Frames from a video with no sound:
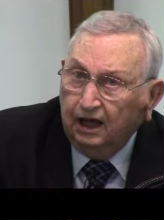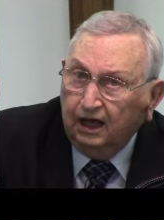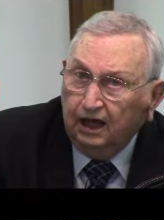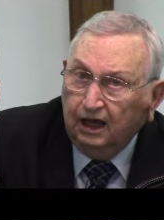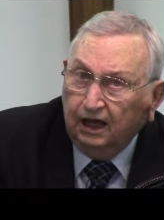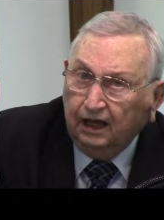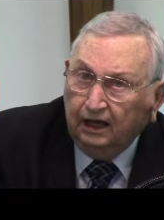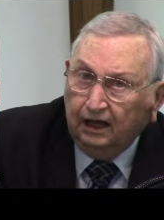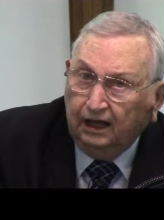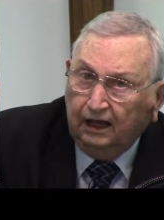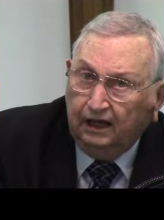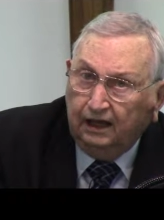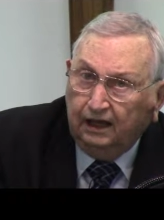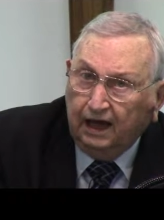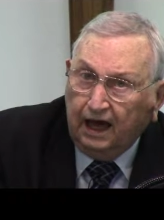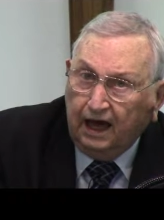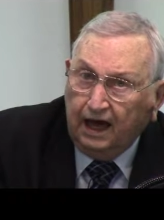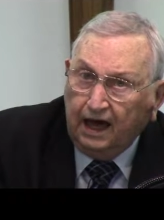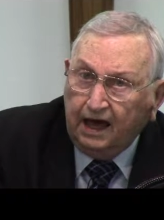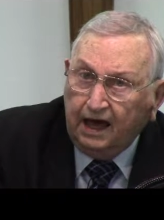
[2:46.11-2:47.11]
uh,
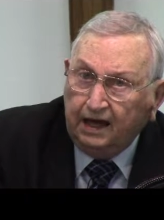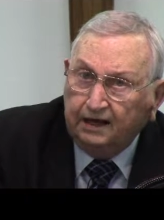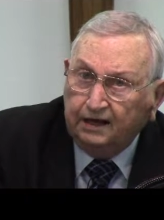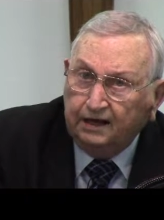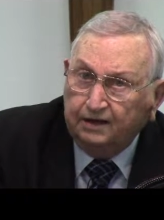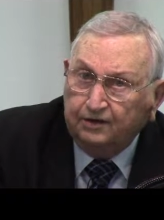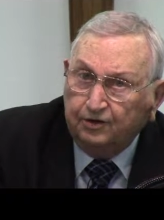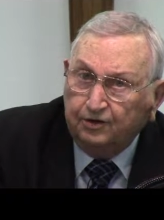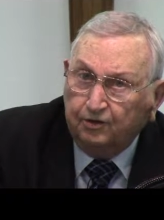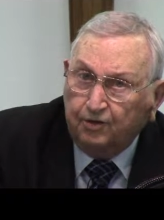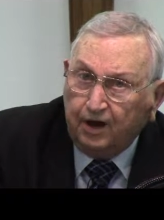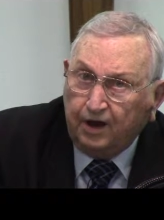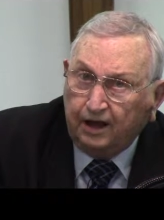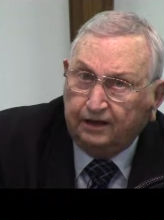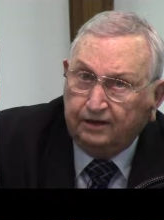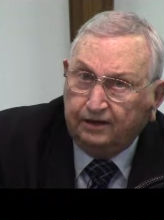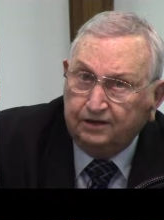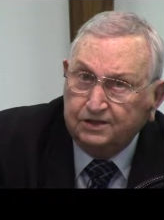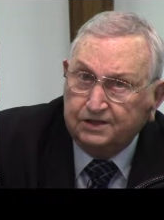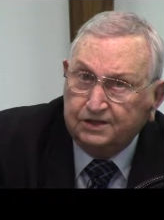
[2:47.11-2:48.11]
guide and
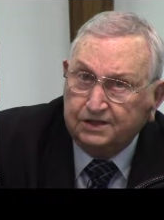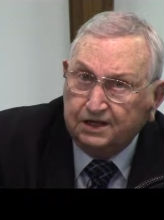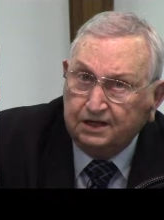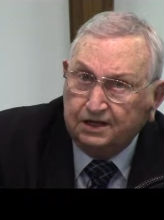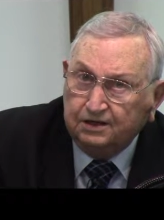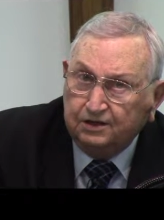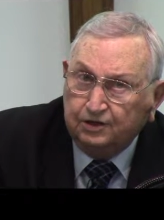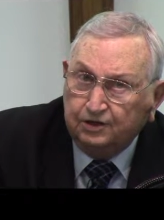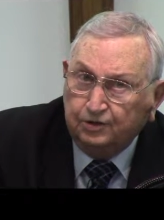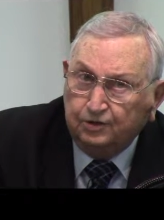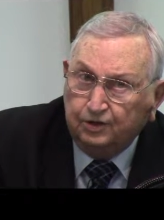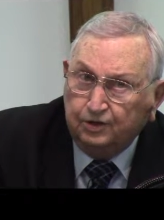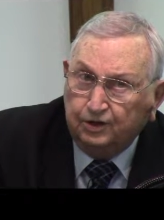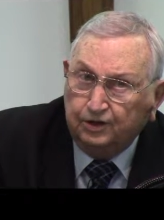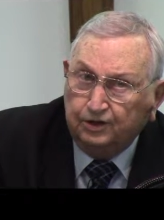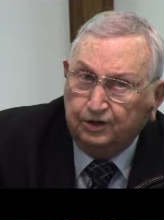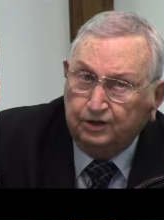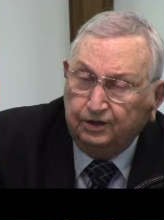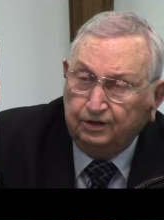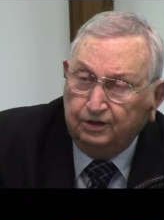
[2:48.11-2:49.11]
direct us in
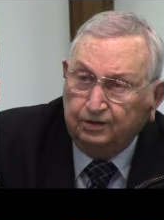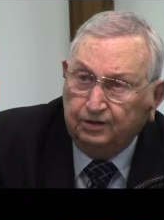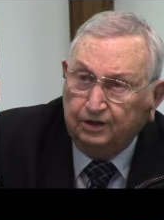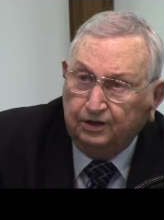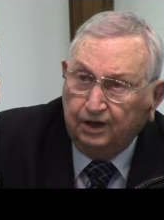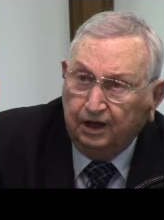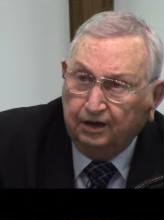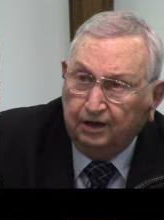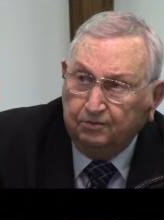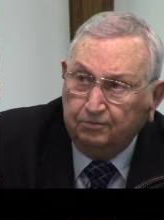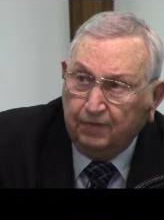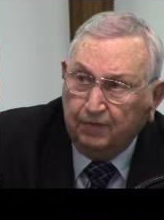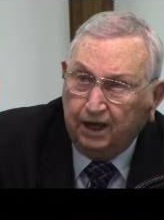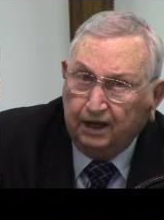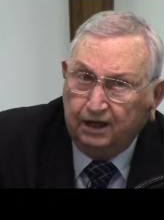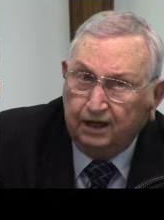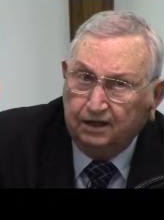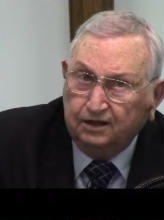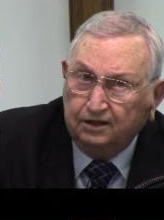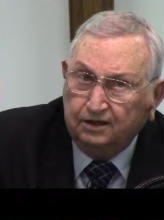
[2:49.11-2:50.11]
doing and, and
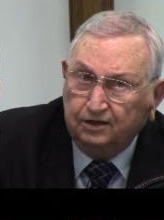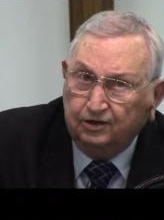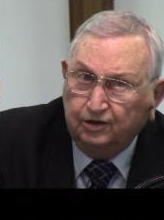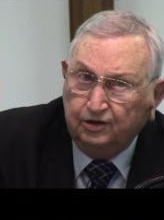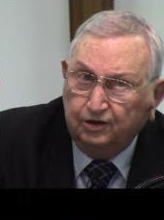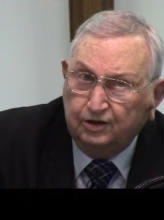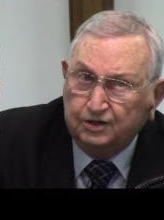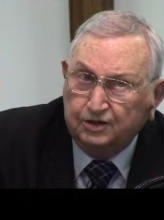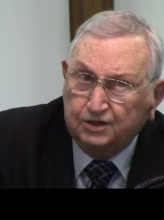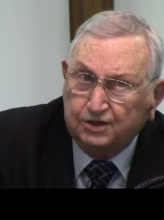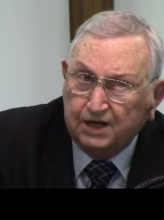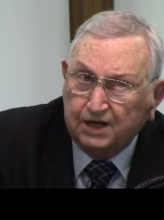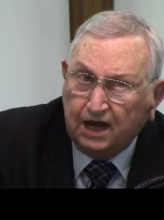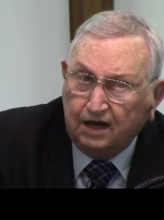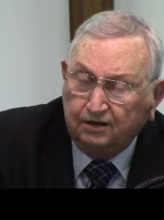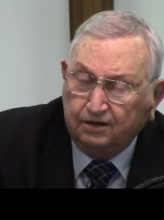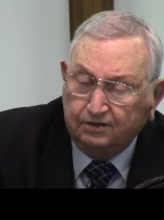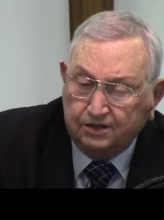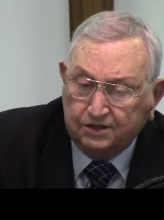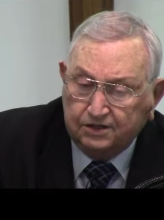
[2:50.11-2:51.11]
making good,
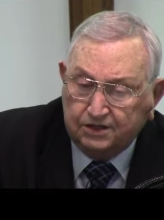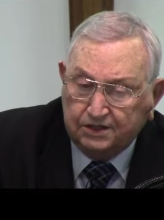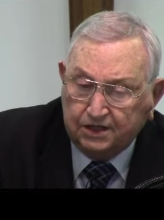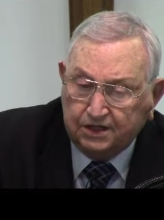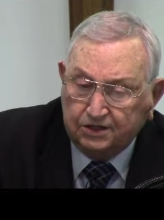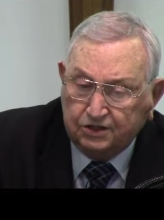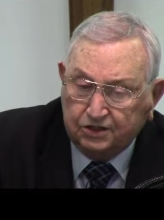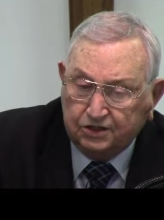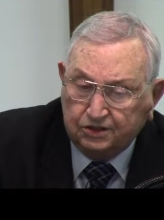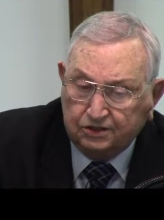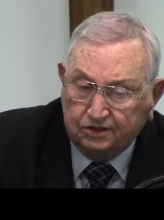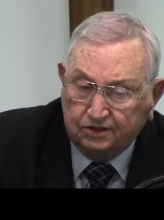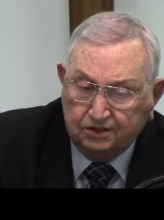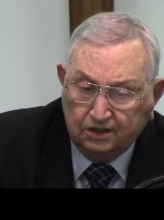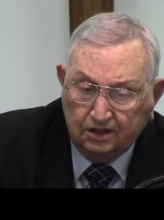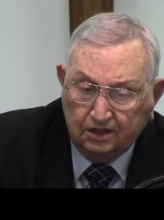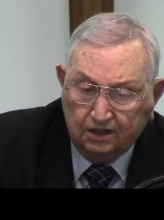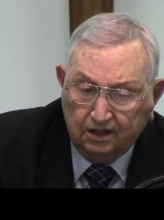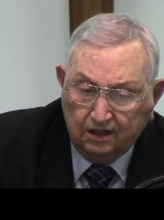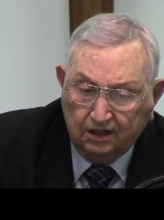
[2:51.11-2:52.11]
sound
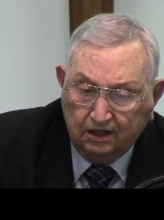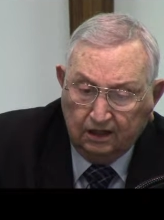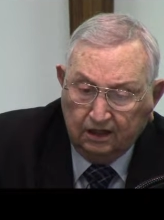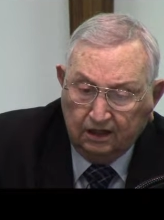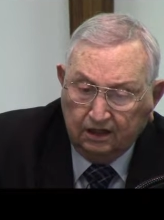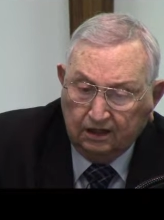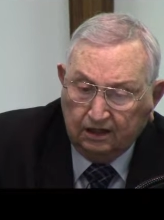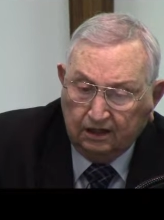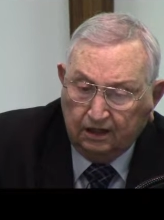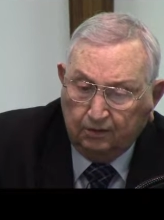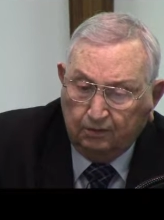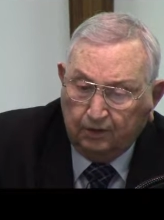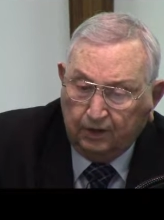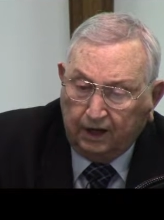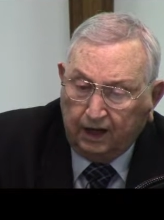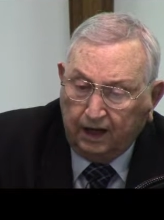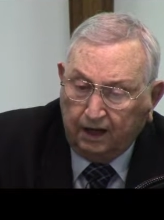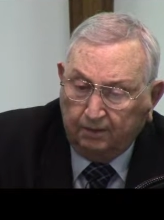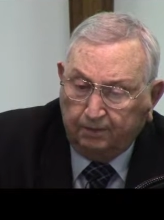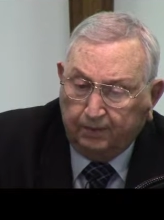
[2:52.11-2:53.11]
decisions that
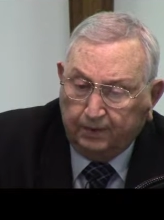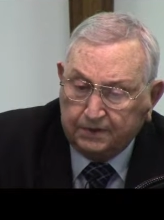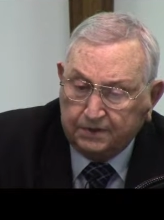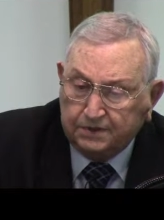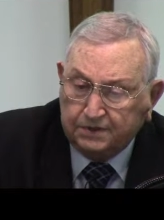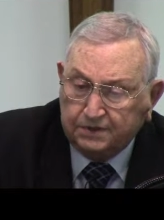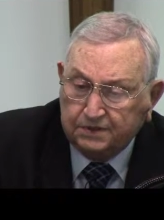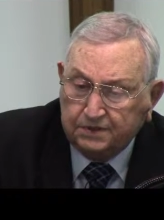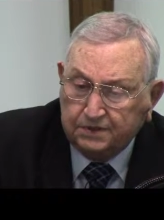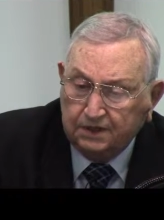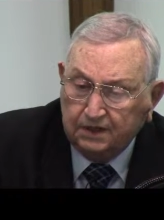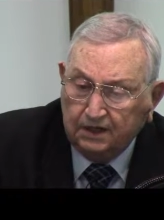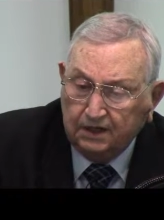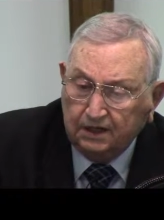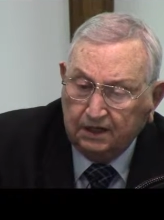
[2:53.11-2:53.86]
would help us